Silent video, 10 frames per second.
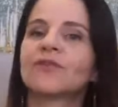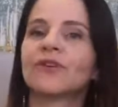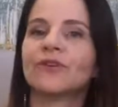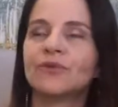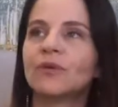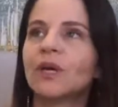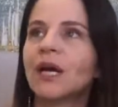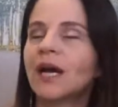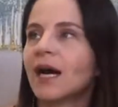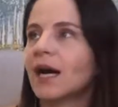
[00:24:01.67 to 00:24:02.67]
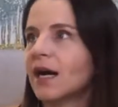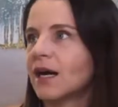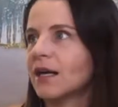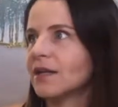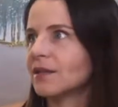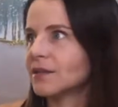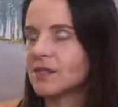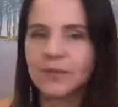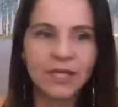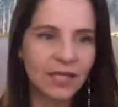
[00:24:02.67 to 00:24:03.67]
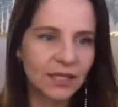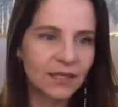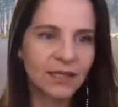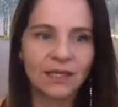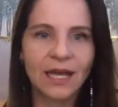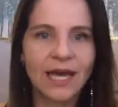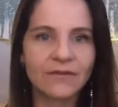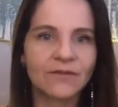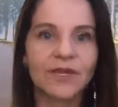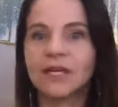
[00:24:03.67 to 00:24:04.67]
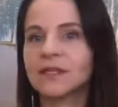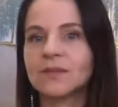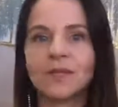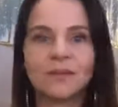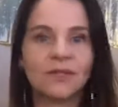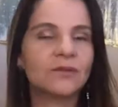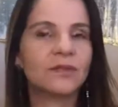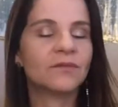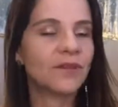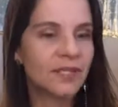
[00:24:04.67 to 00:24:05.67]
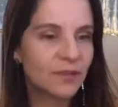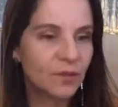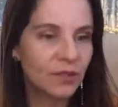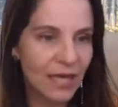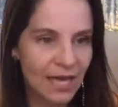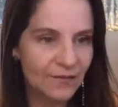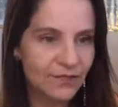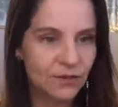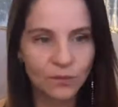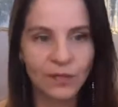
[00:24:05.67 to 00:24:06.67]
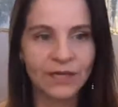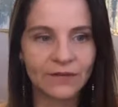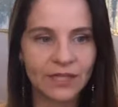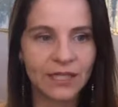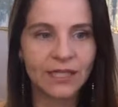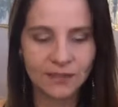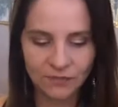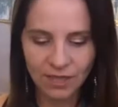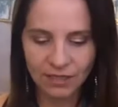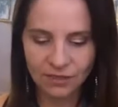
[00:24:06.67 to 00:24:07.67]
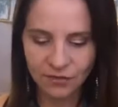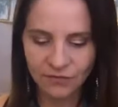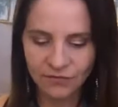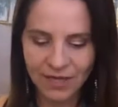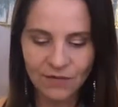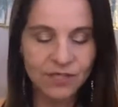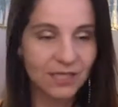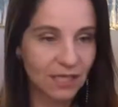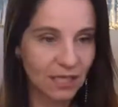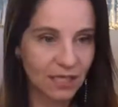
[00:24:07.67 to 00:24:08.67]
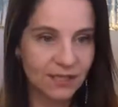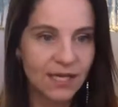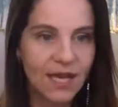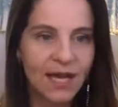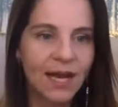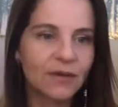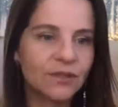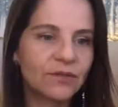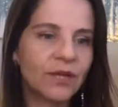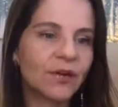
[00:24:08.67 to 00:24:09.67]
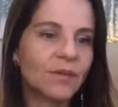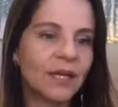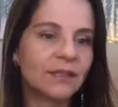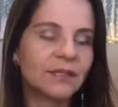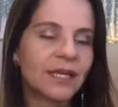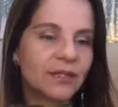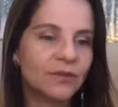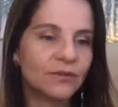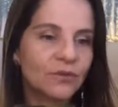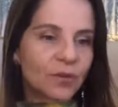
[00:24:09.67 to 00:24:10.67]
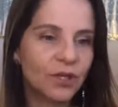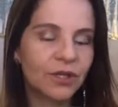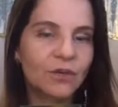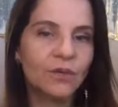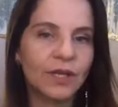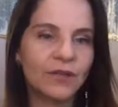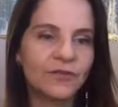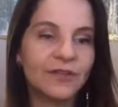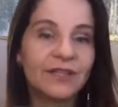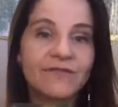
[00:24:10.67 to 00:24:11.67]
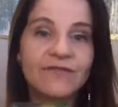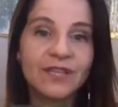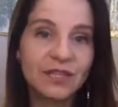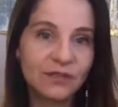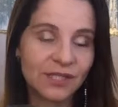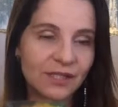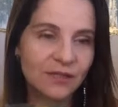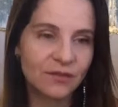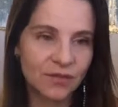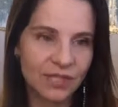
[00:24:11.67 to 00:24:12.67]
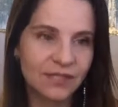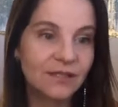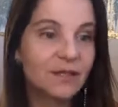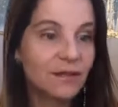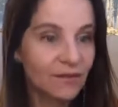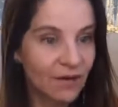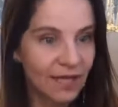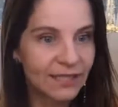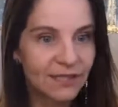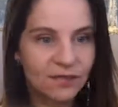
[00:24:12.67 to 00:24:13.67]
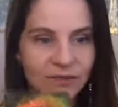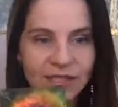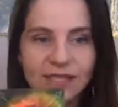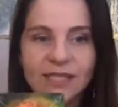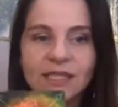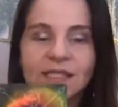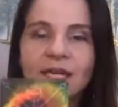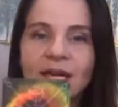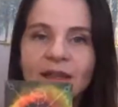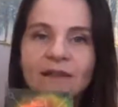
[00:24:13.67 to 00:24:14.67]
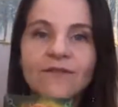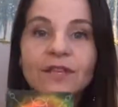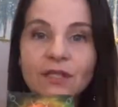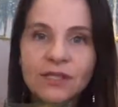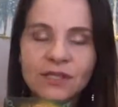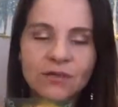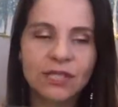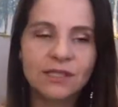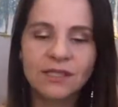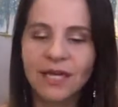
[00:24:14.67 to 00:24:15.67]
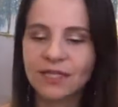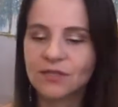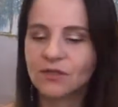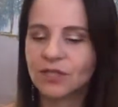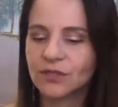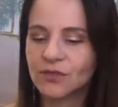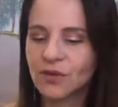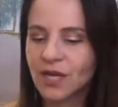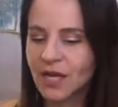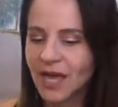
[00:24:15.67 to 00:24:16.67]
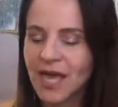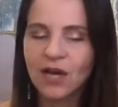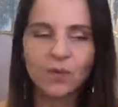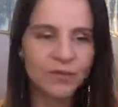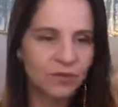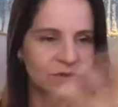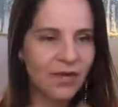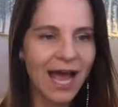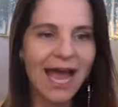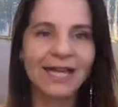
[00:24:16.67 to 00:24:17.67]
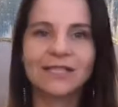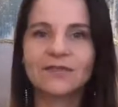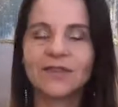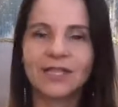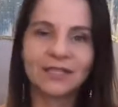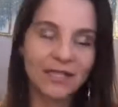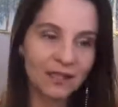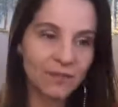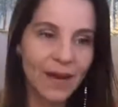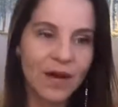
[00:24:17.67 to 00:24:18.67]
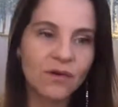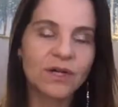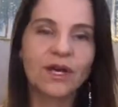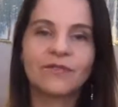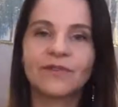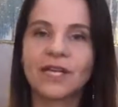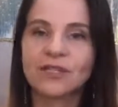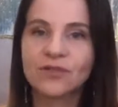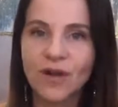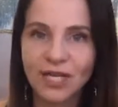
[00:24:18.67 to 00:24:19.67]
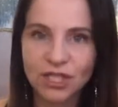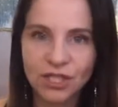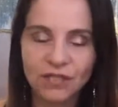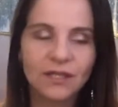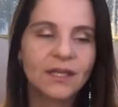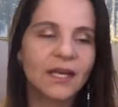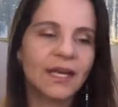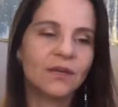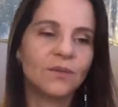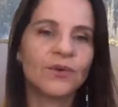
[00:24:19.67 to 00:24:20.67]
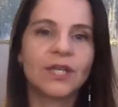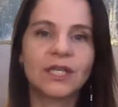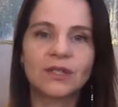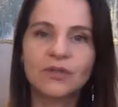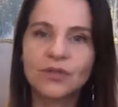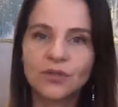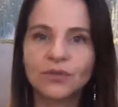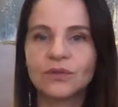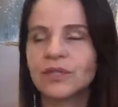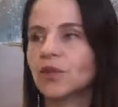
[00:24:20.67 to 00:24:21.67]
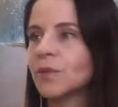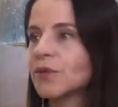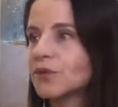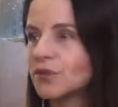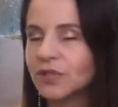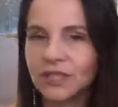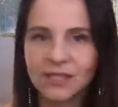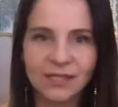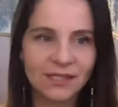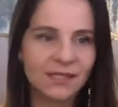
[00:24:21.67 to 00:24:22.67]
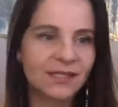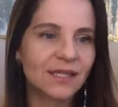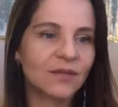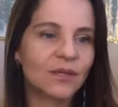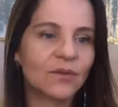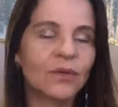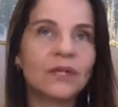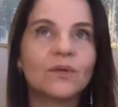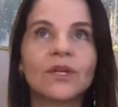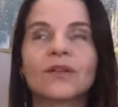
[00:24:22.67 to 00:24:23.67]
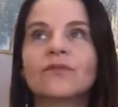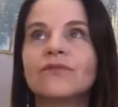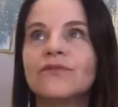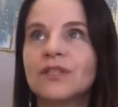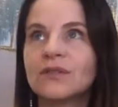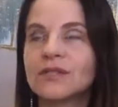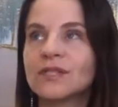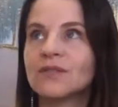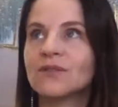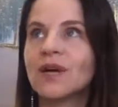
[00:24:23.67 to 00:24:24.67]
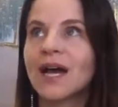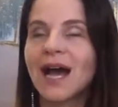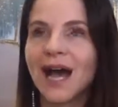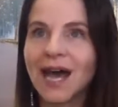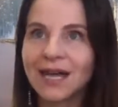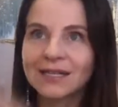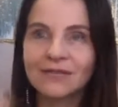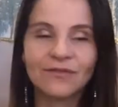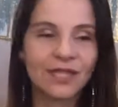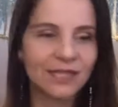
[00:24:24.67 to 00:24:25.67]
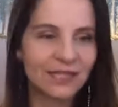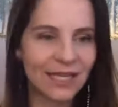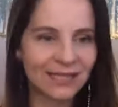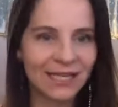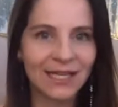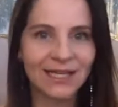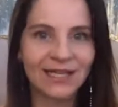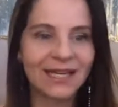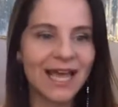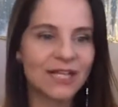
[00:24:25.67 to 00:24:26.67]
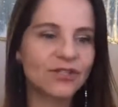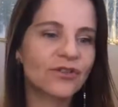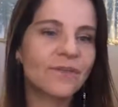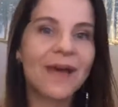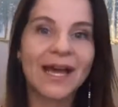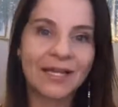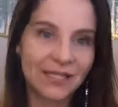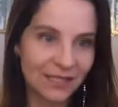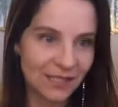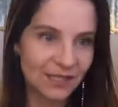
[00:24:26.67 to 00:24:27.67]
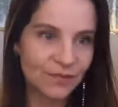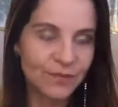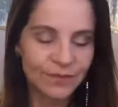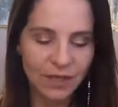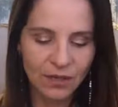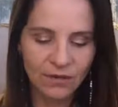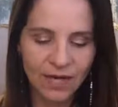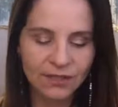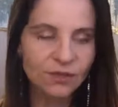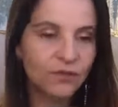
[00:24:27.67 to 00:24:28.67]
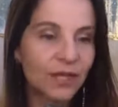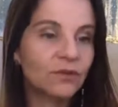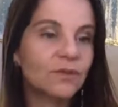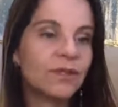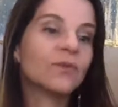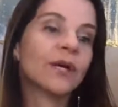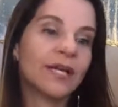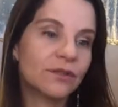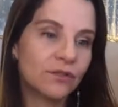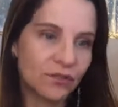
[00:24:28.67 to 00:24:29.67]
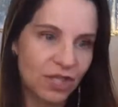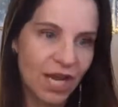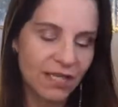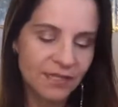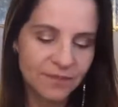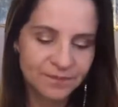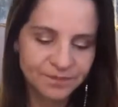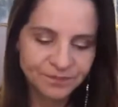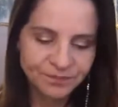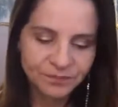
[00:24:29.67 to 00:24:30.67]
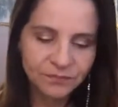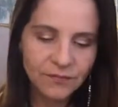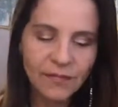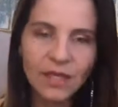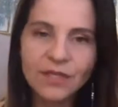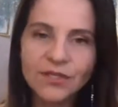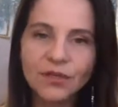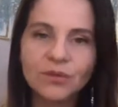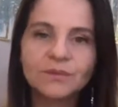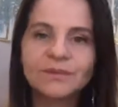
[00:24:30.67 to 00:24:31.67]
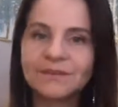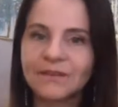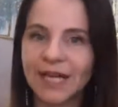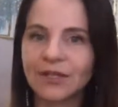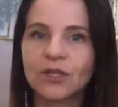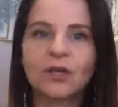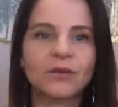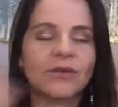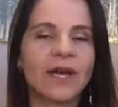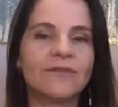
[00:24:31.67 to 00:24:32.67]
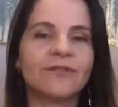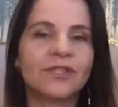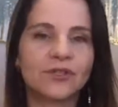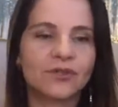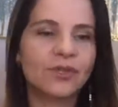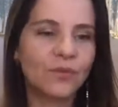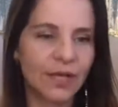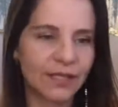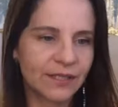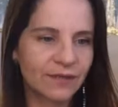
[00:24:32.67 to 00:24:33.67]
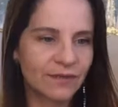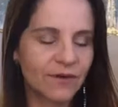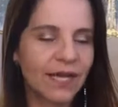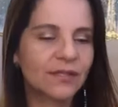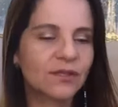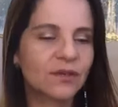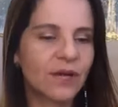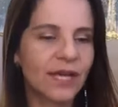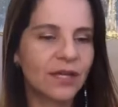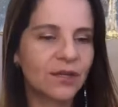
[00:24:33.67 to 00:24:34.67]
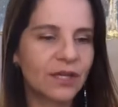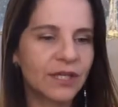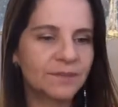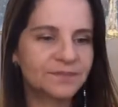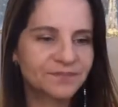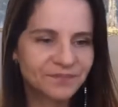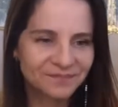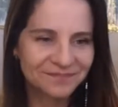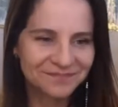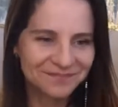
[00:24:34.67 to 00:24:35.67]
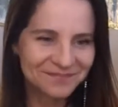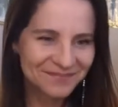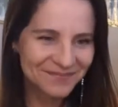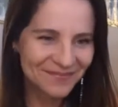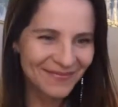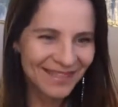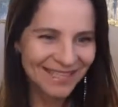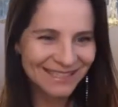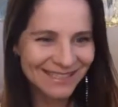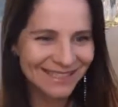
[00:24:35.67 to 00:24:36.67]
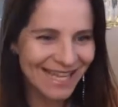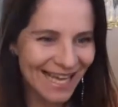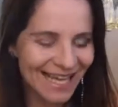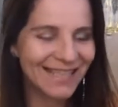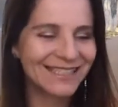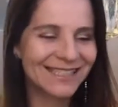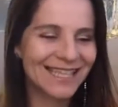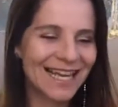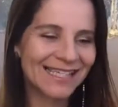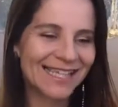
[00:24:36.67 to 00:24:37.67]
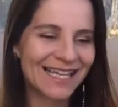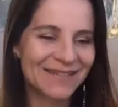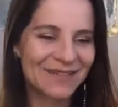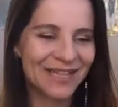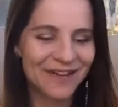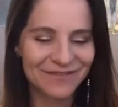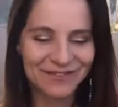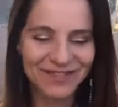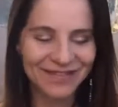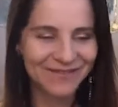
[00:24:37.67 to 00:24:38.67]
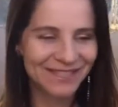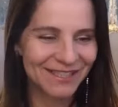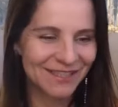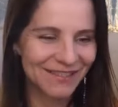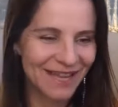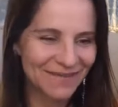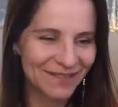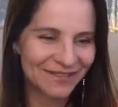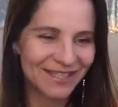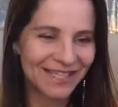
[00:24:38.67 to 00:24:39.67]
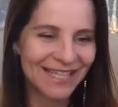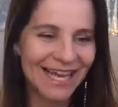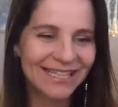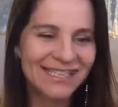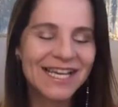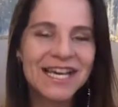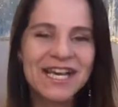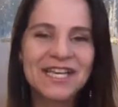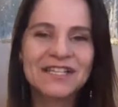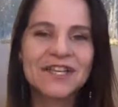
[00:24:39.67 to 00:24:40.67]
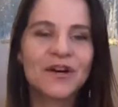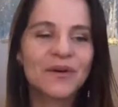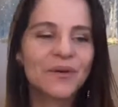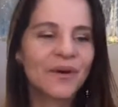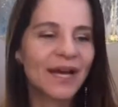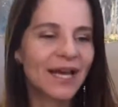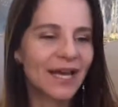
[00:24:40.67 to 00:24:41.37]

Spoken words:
for you speaking in live events, maybe doing Facebook Live, so whatever that is, right? So if that was the case, I would recommend that you would work with the Venus grid, right? So this is the Venus grid that is going to help you activate that power of attraction and bring it to you, the opportunities. When you work with Venus, you activate that natural magnetism, right? So that would be what I'd suggest. And so there you go. You have these 3 ways, right? So anchoring, and Angela said, I'm in love with them. So happy to hear that. So